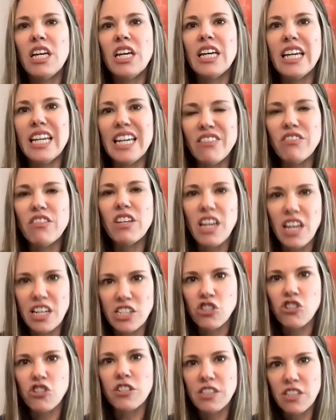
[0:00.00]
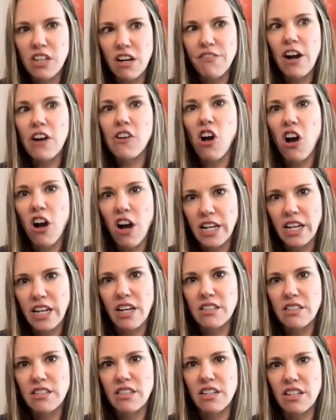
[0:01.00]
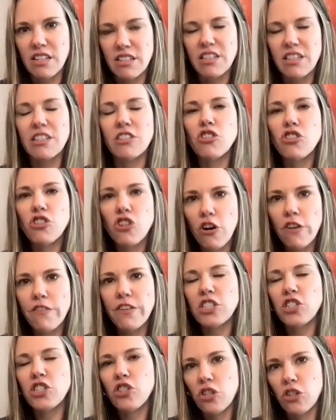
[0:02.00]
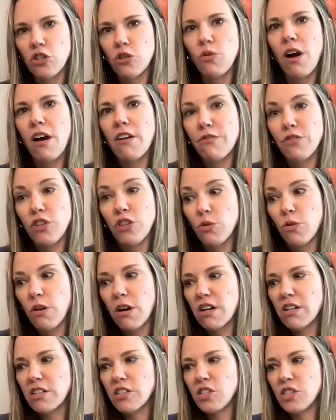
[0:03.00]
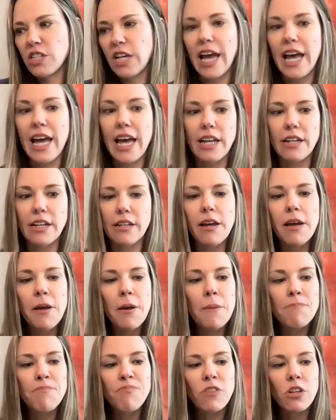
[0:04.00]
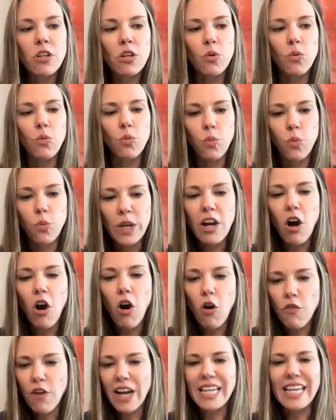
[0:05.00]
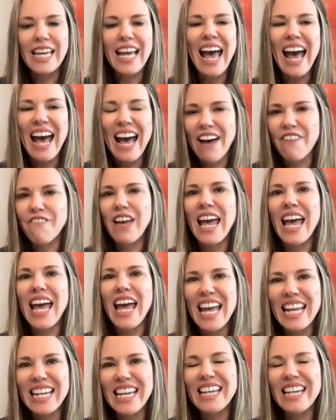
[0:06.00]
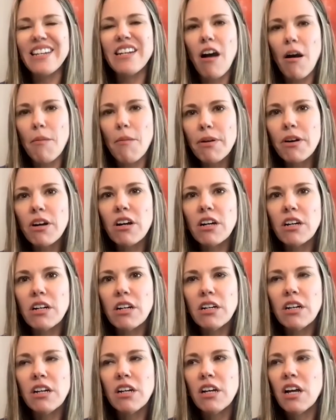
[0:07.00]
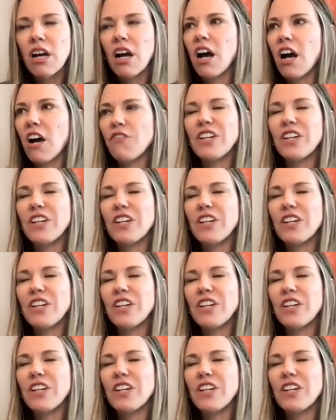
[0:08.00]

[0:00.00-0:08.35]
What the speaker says: in the interest of our audiences, in service to our viewers. And we already have any number of